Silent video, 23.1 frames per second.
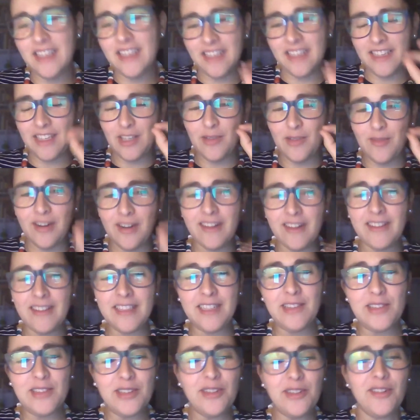you are a
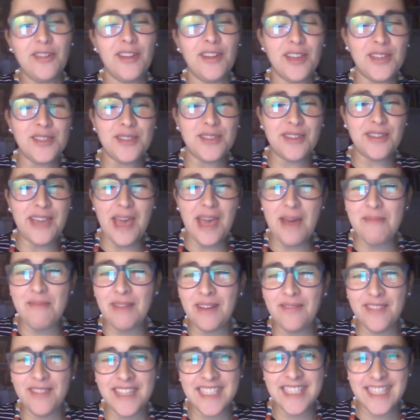little curious to come
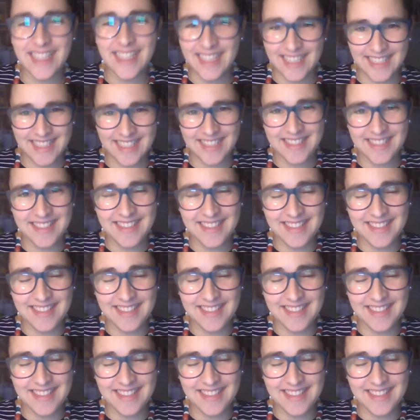and visit us.